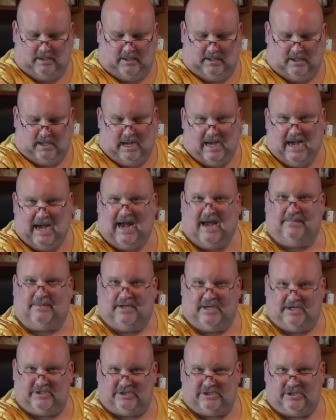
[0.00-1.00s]

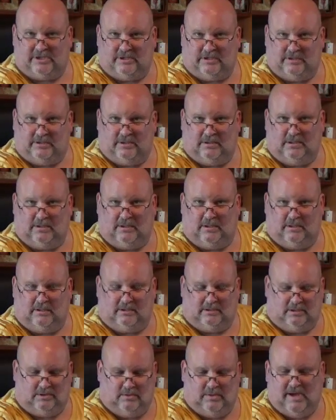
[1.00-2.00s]
hobbyist,
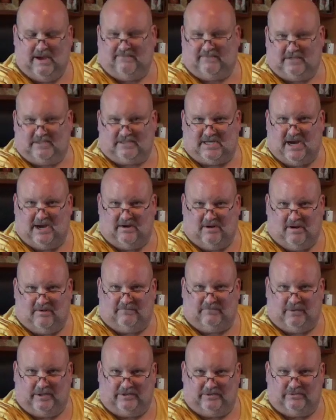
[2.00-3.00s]
you have to sign
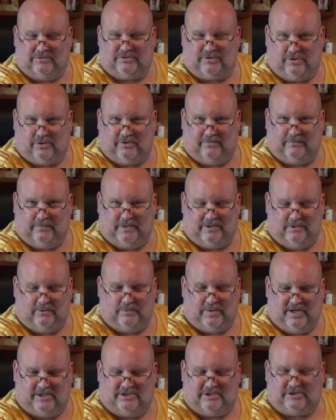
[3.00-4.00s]
off when you
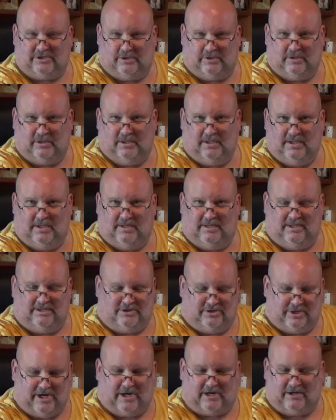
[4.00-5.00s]
register that
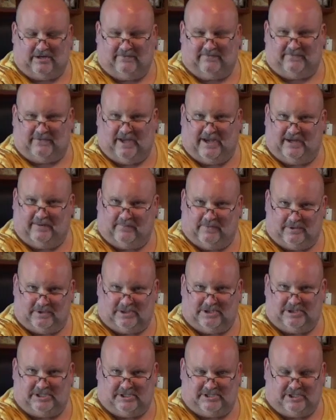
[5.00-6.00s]
you're not going to fly in
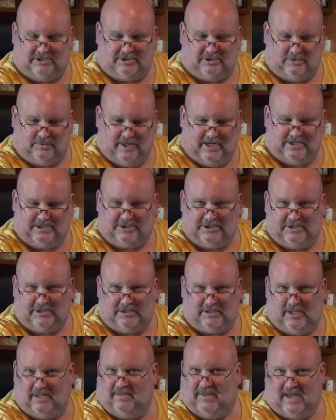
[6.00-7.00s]
emergency
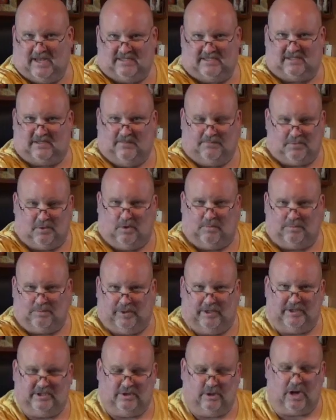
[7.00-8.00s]
situations, and that's
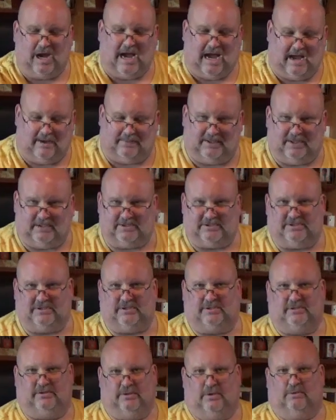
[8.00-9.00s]
appropriate. You're a hobbyist.
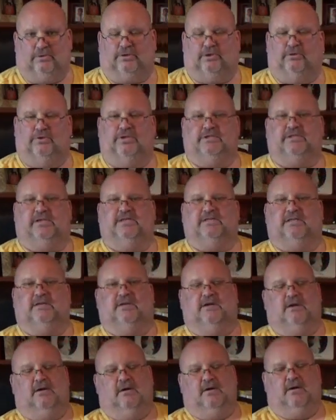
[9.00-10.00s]
You don't do this as
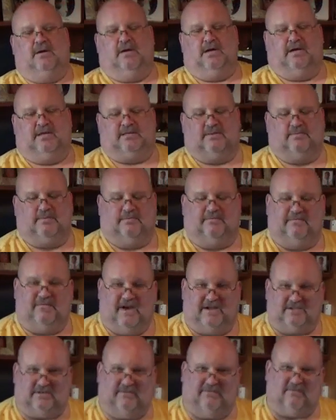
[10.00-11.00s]
a
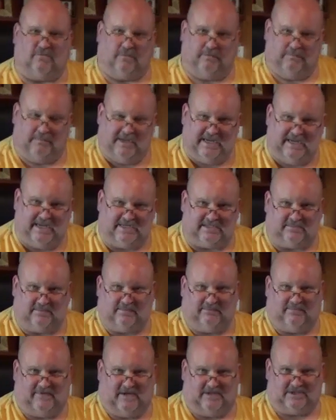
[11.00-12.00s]
profession. For me as a
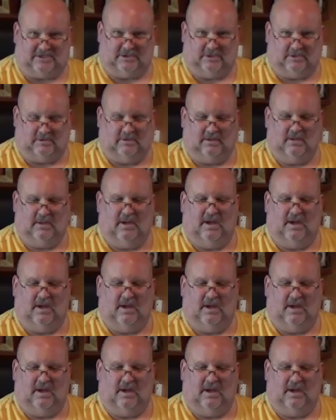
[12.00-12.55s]
professional,